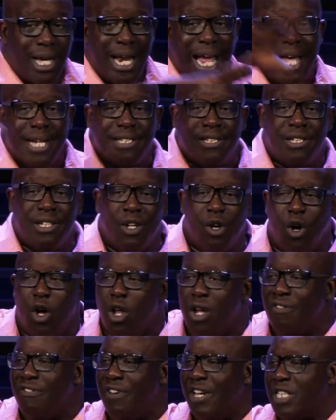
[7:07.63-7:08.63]
I see all
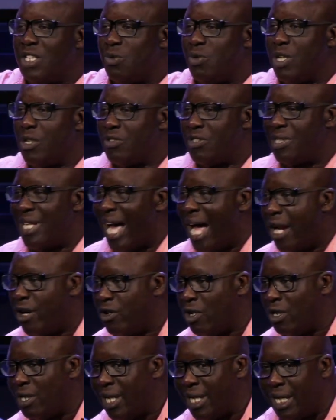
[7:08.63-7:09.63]
of Israel scattered
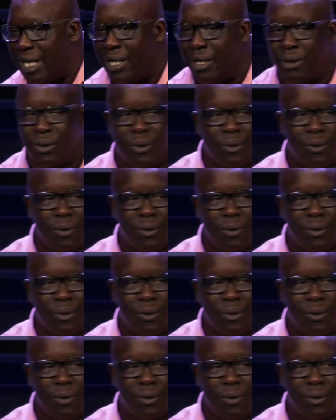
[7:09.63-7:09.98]
on the hill,